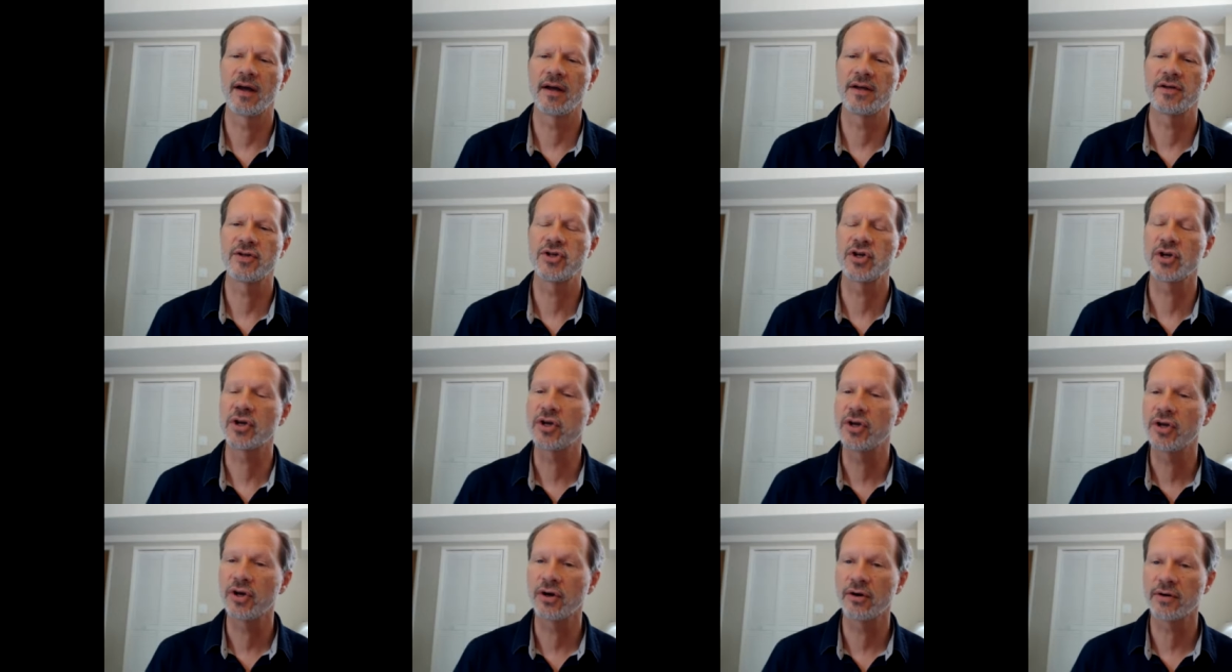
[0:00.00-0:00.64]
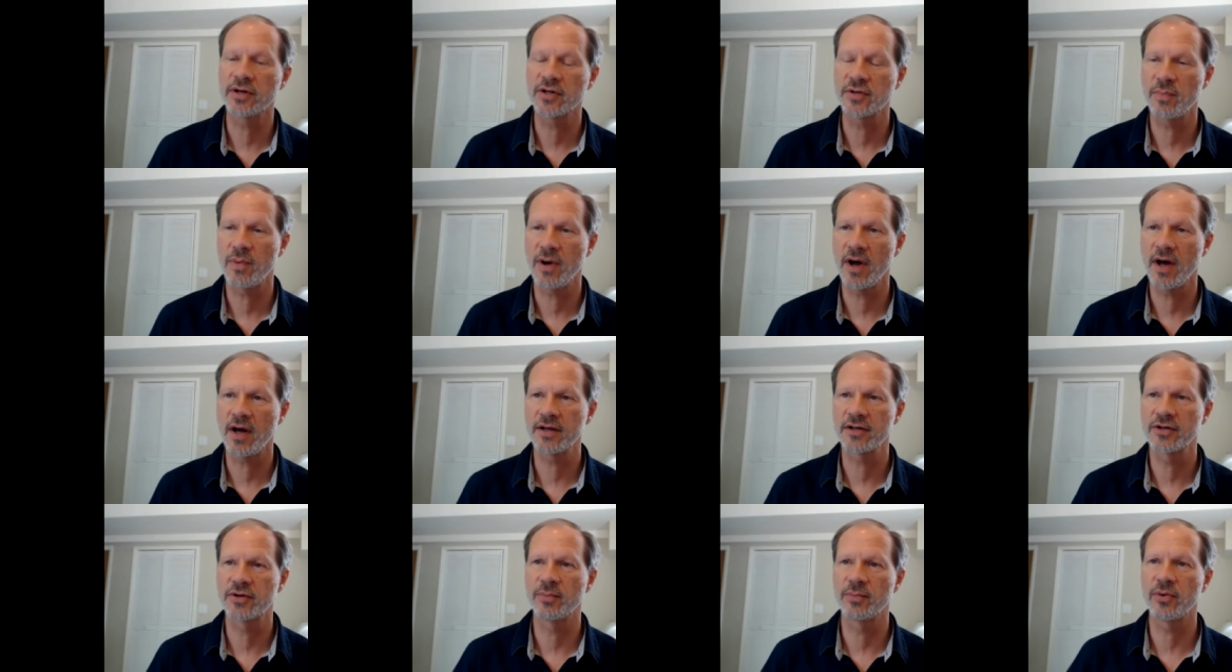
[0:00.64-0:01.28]
secure as
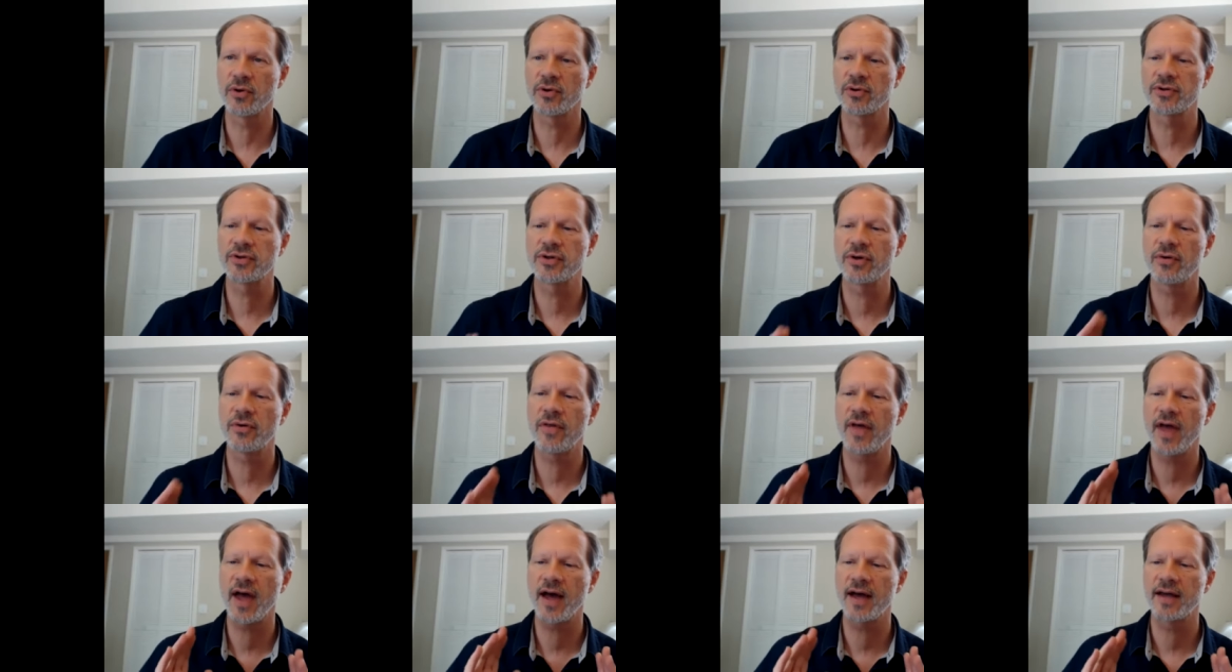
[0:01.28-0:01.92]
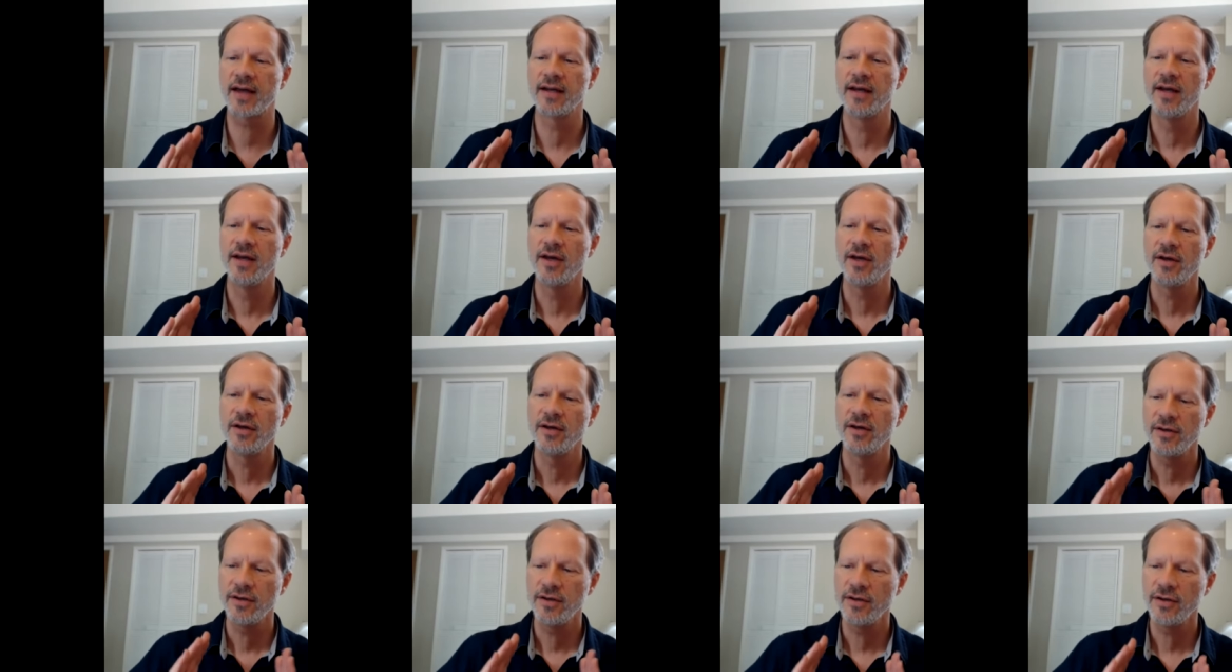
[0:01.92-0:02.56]
possible so that
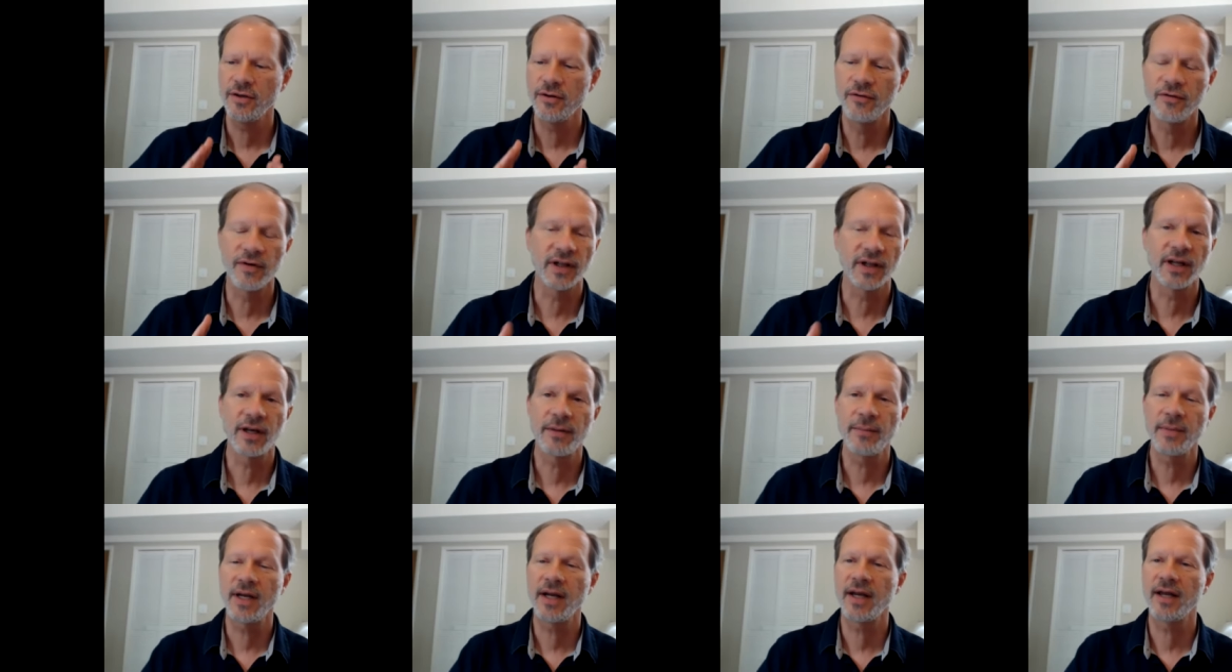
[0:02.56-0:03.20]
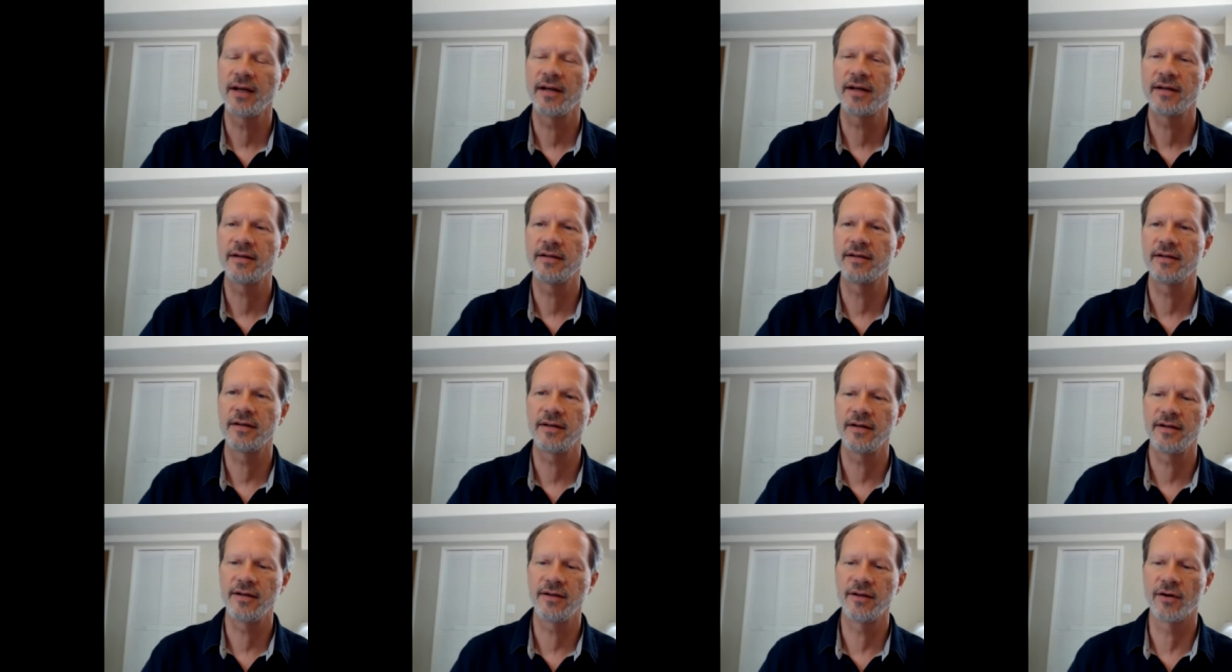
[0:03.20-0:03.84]
you've eliminated
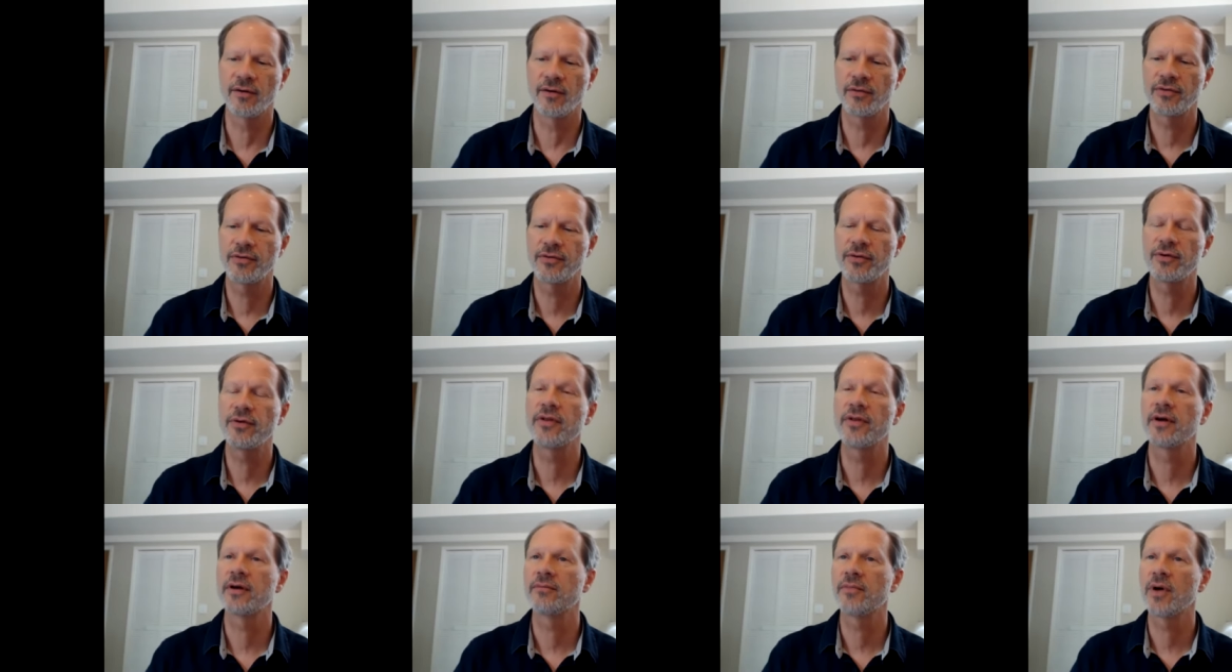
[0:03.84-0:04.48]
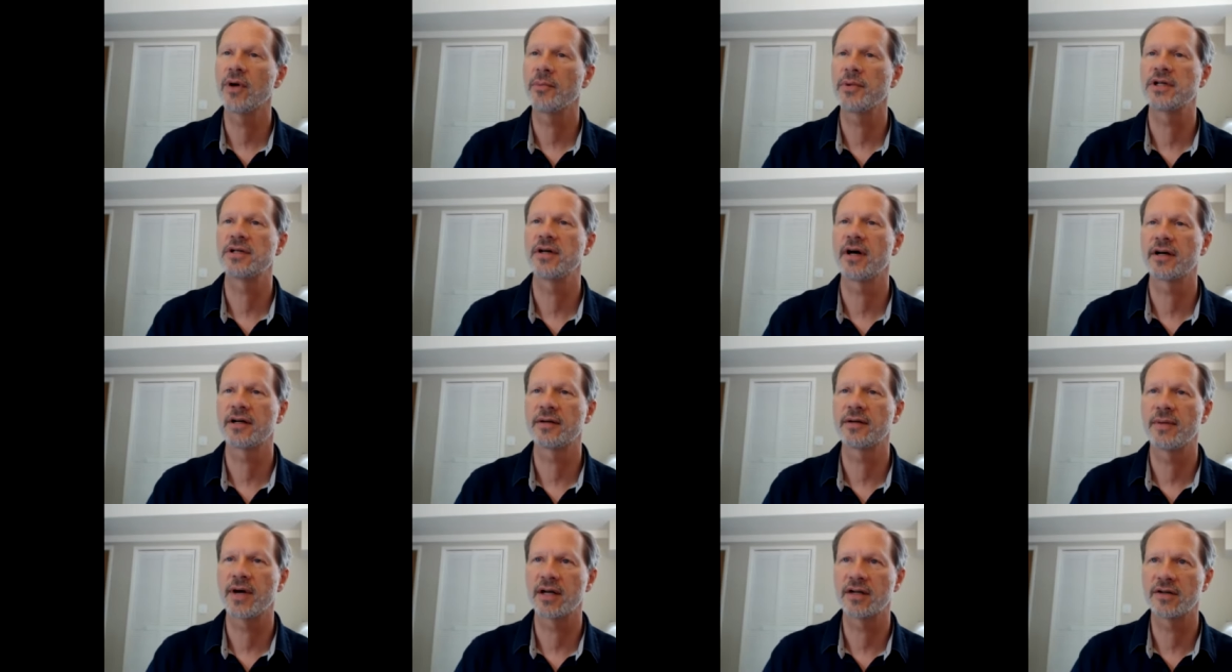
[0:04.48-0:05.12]
you know through the what we
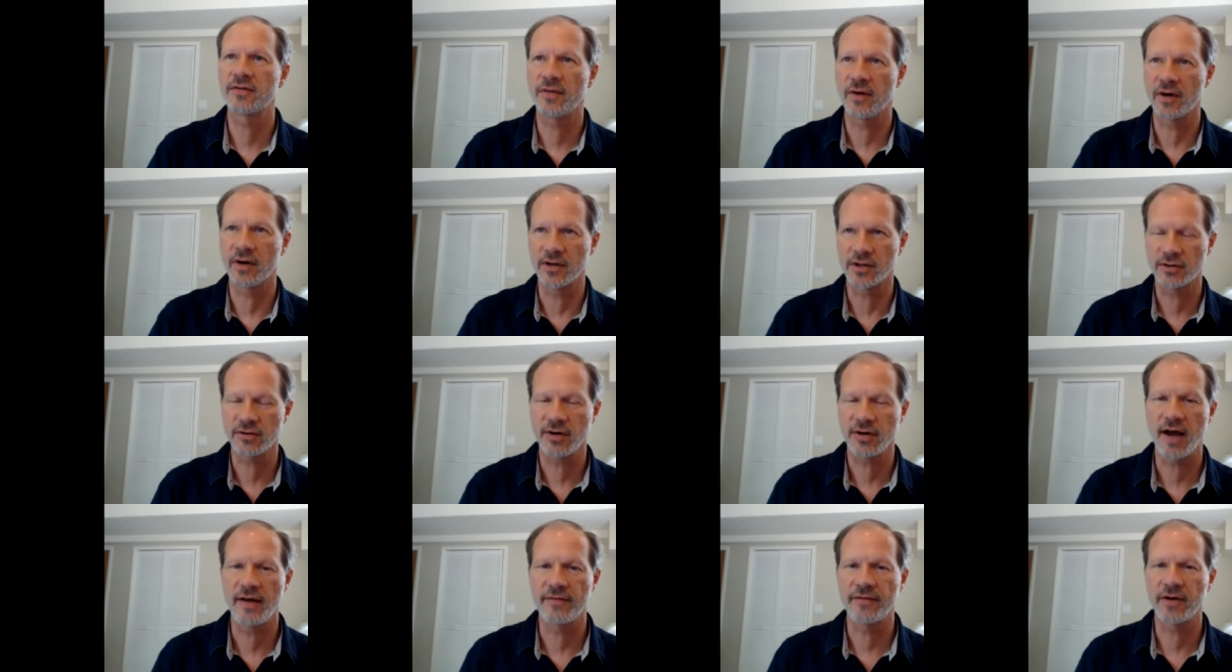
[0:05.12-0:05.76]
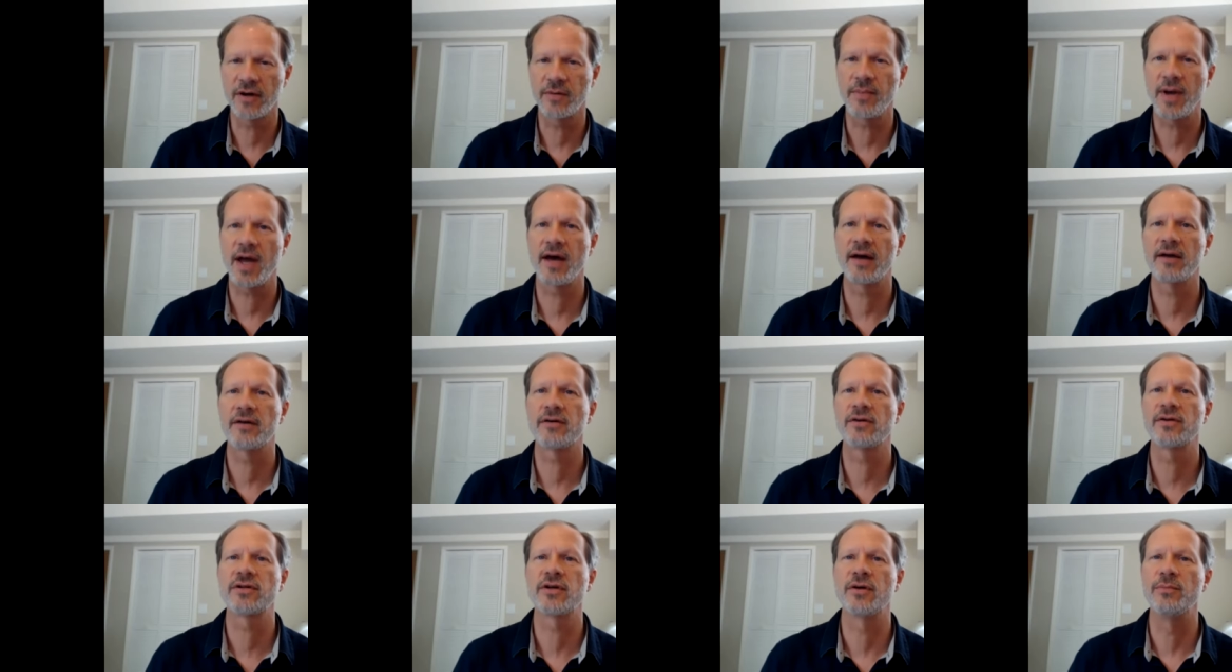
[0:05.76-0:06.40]
talked about as far as traffic
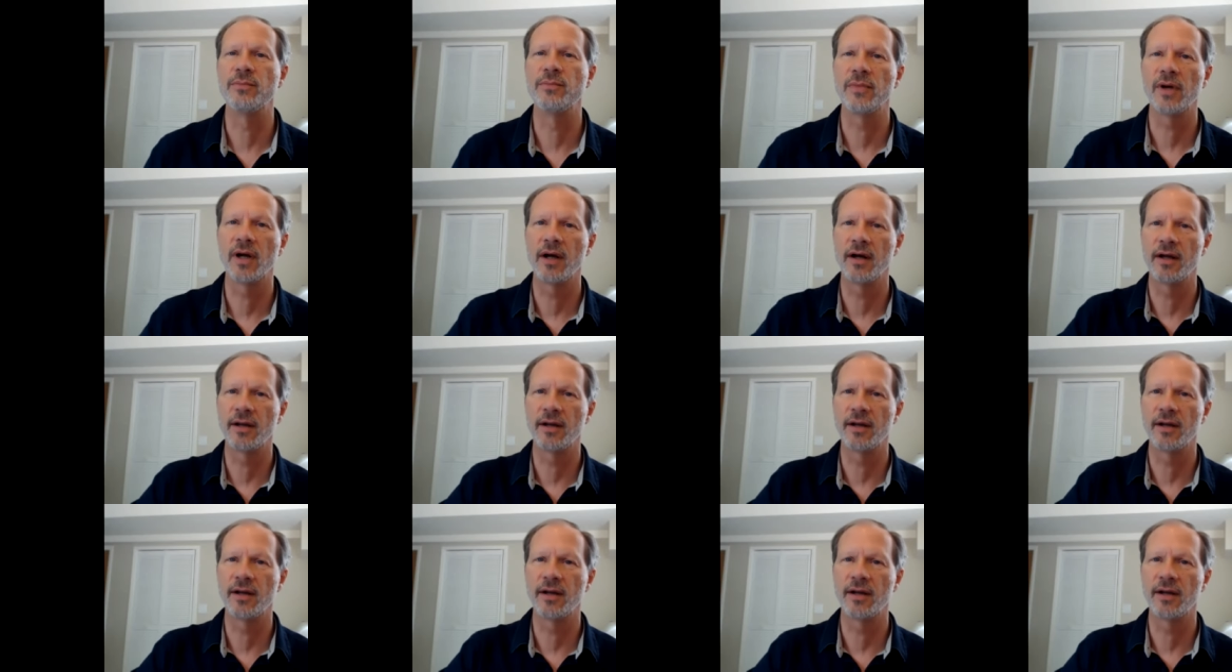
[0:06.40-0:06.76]
patterns um,